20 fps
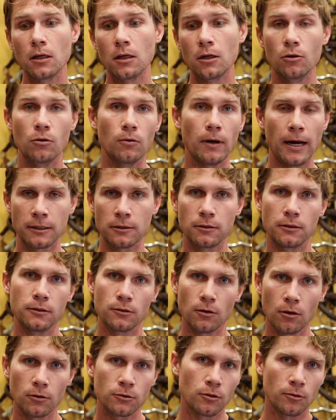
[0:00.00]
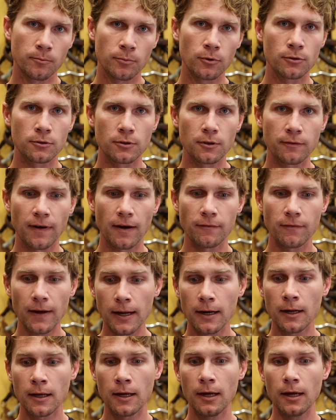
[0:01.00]
who actually is also a board-certified
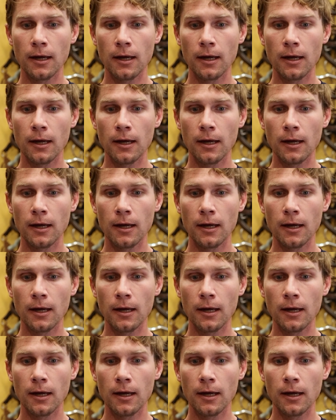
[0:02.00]
vet,